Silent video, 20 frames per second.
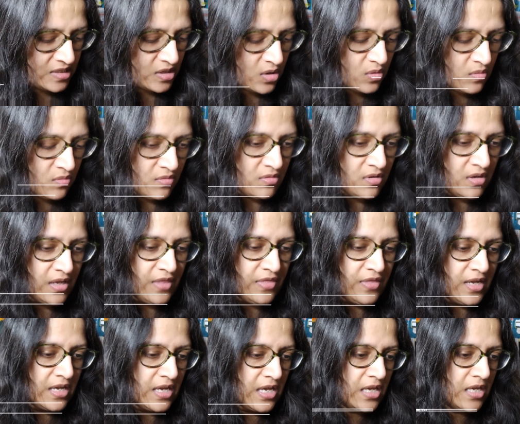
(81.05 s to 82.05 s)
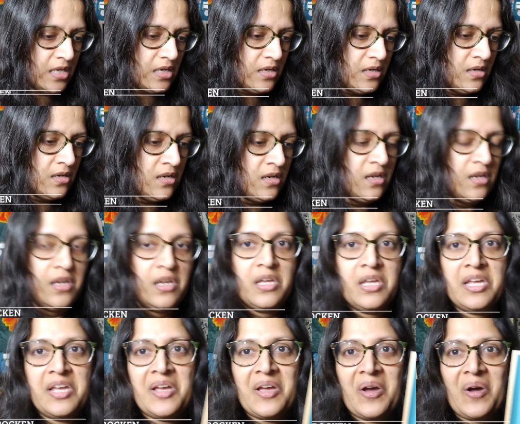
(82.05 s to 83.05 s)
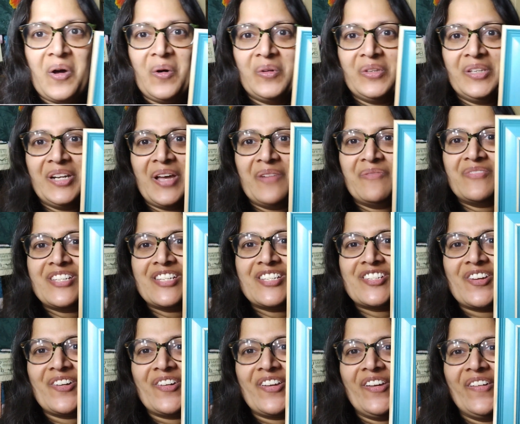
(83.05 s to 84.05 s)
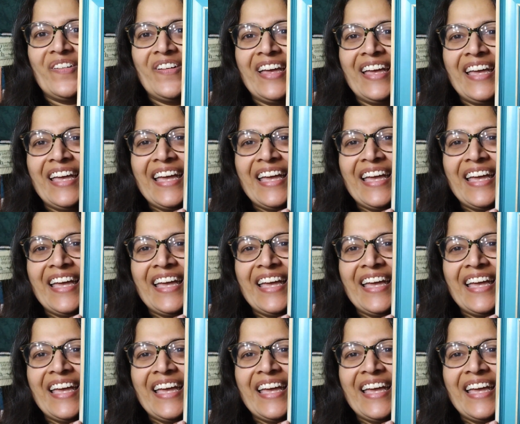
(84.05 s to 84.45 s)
so I think I can hold it up to show you.